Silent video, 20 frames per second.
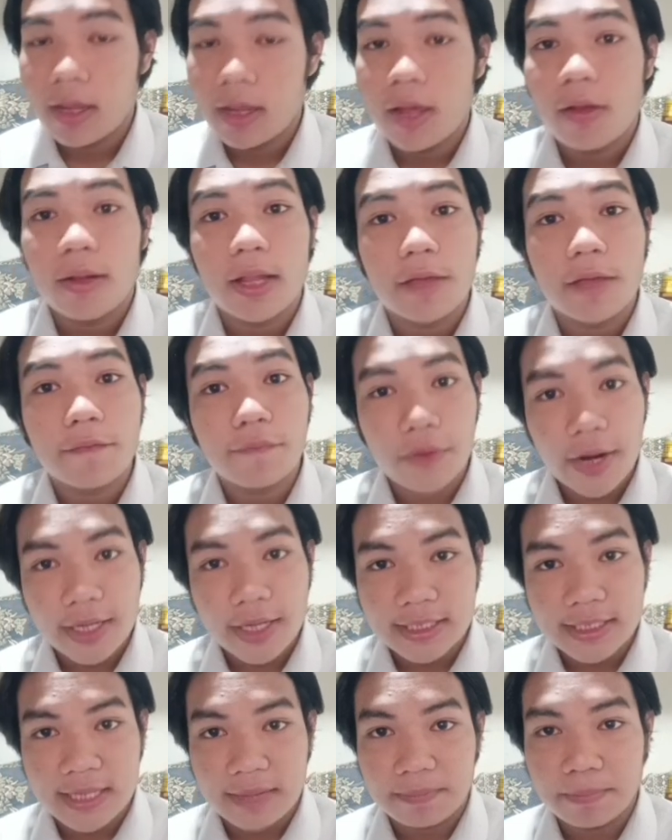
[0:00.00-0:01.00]
Like for
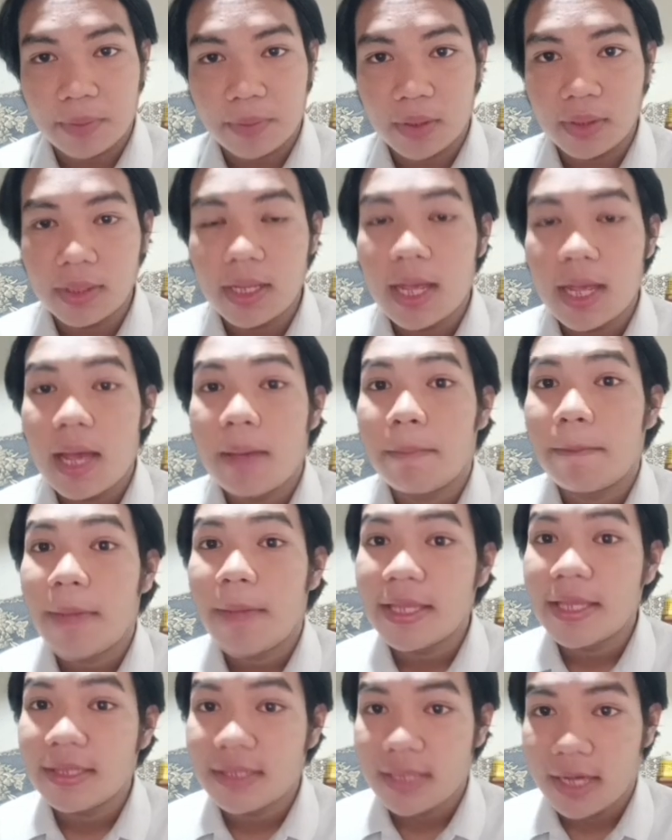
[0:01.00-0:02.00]
example,
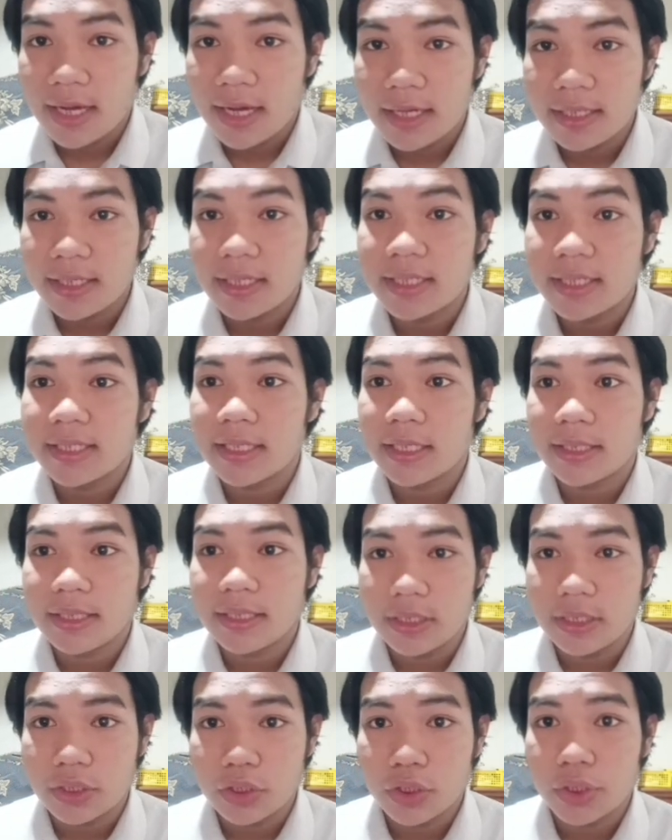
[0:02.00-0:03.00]
my dad is a
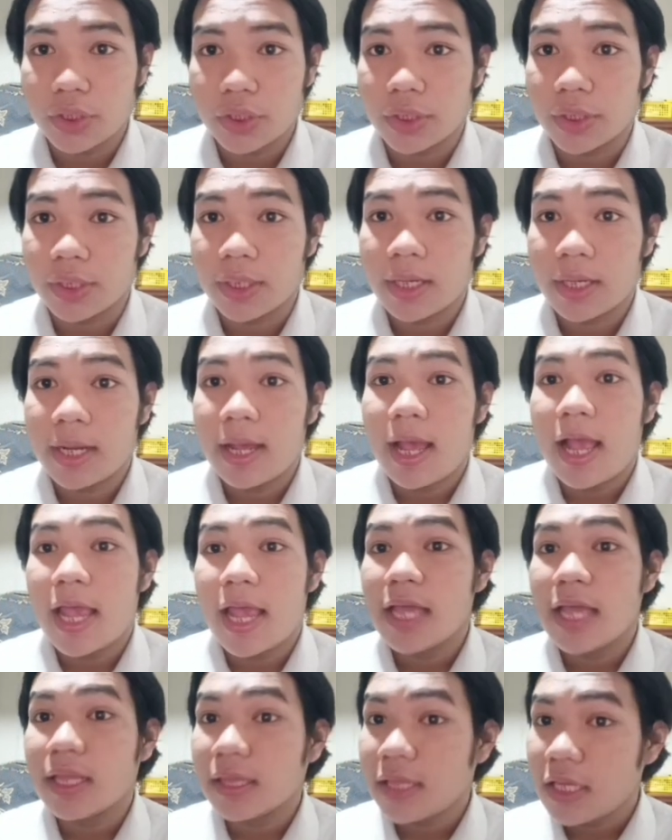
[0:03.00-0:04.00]
teacher.
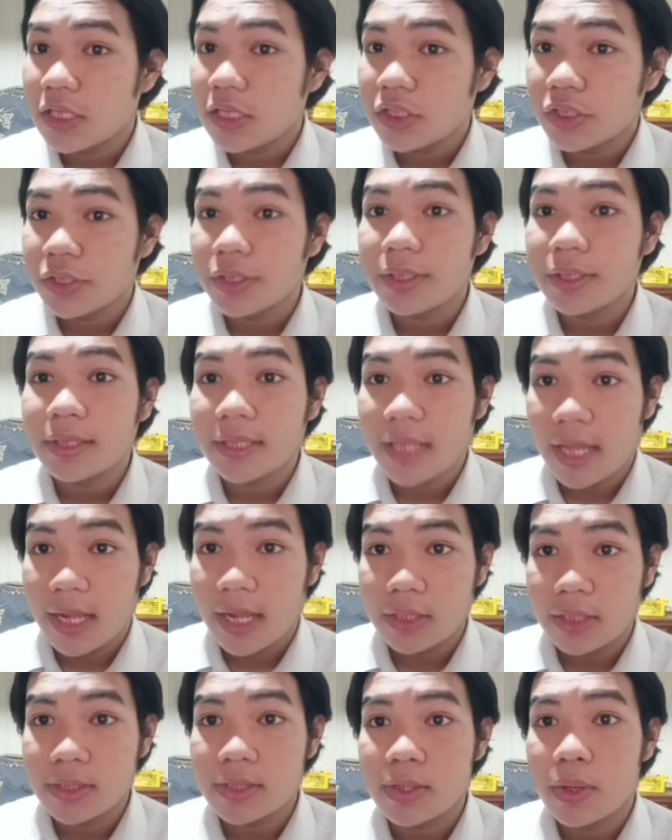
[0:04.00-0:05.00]
A teacher
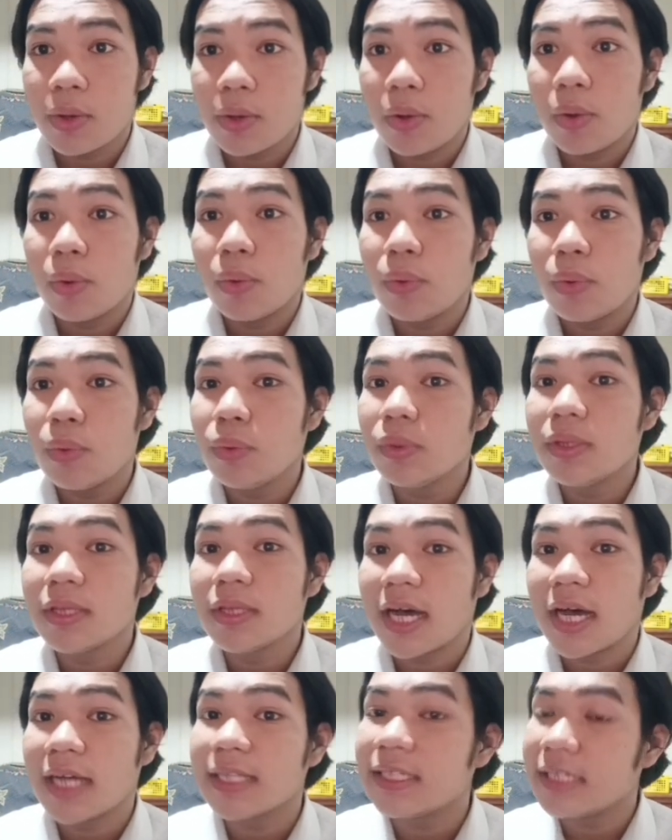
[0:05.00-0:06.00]
tells who
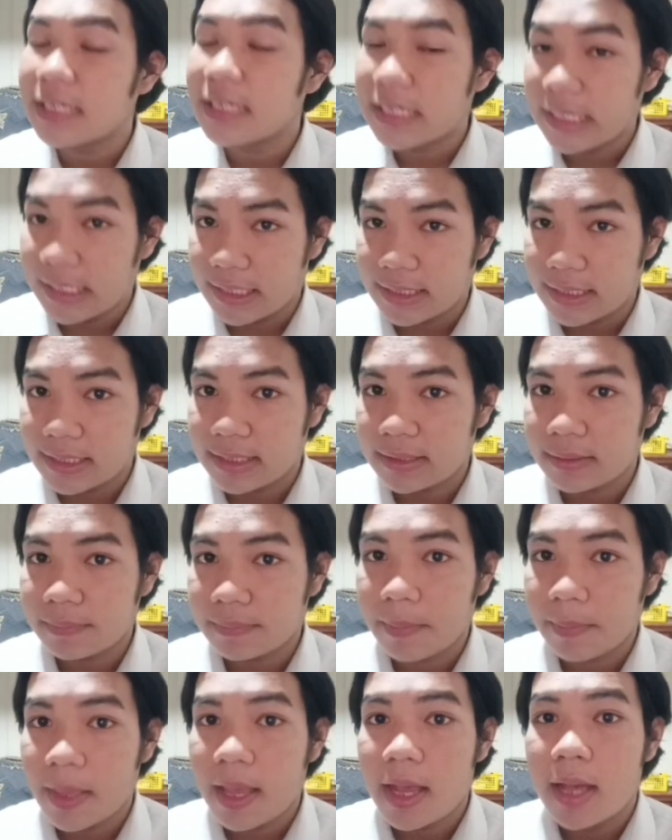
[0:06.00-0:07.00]
dad is.
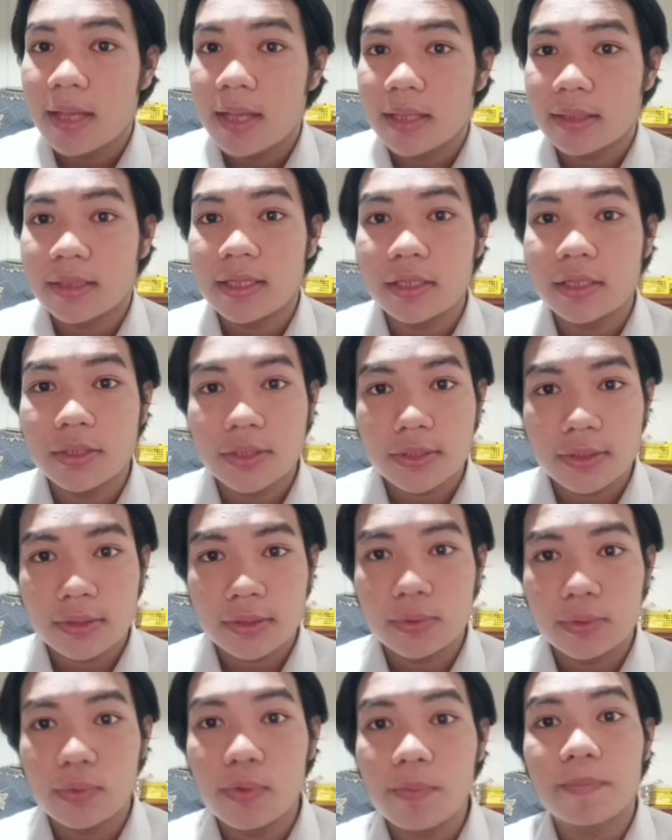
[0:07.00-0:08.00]
The
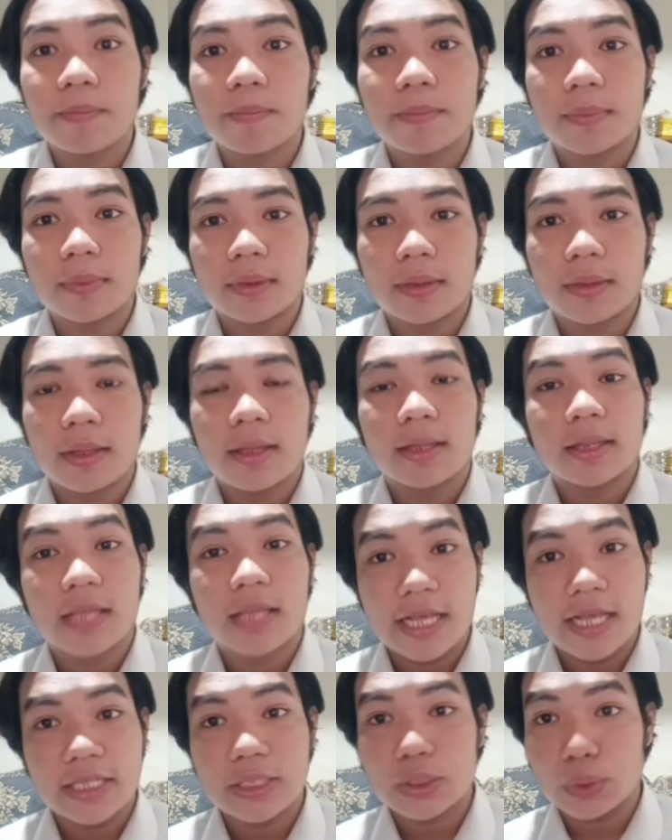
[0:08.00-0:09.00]
soup
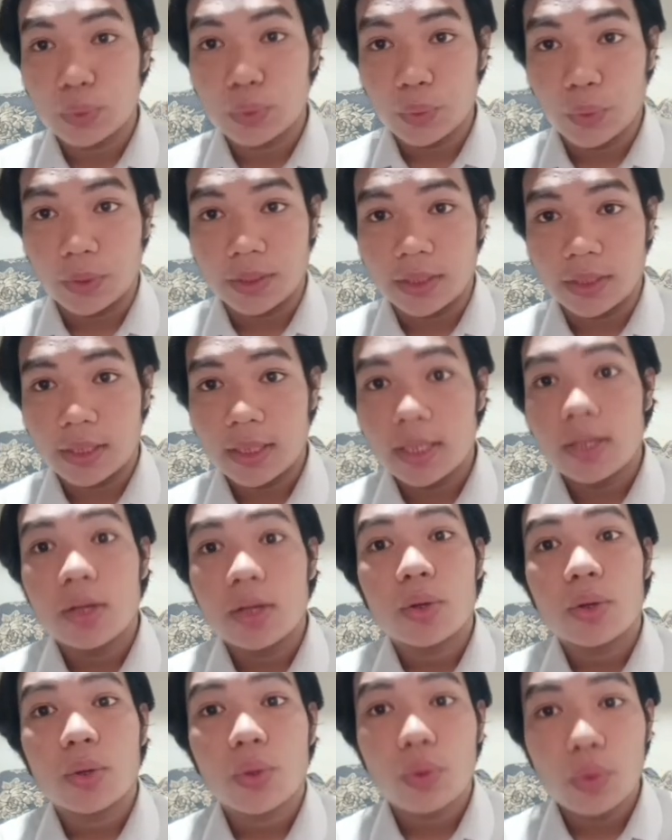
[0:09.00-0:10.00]
tastes good.
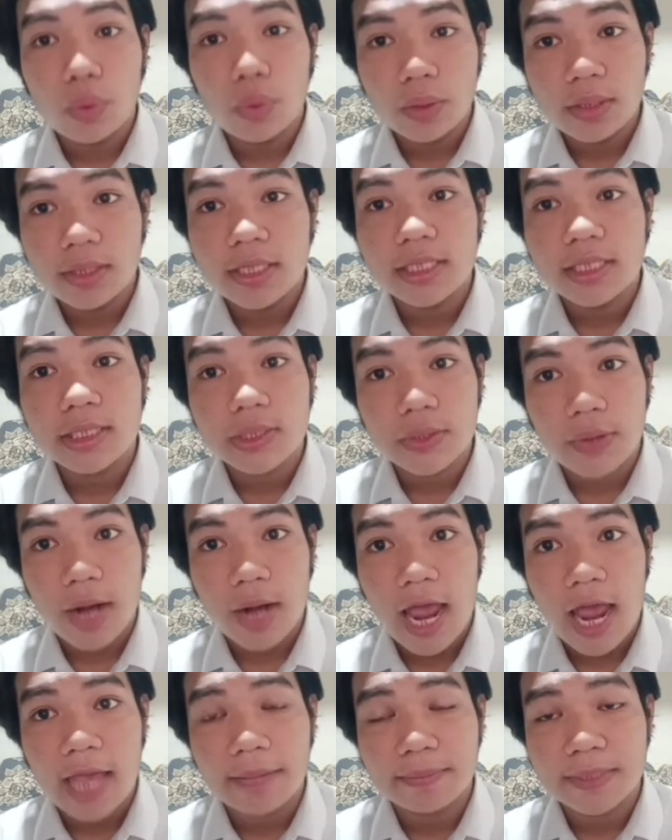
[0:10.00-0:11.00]
Good
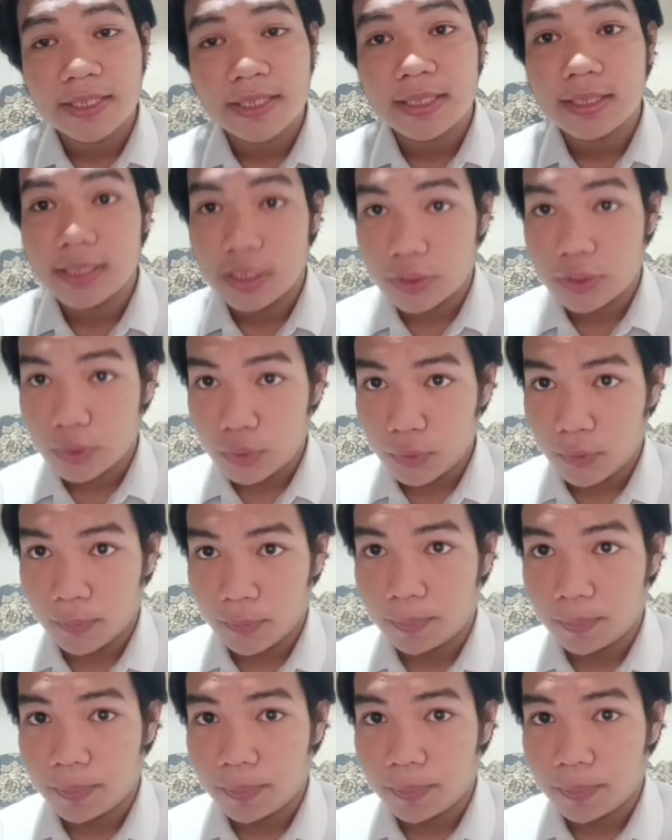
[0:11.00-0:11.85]
describes the soup.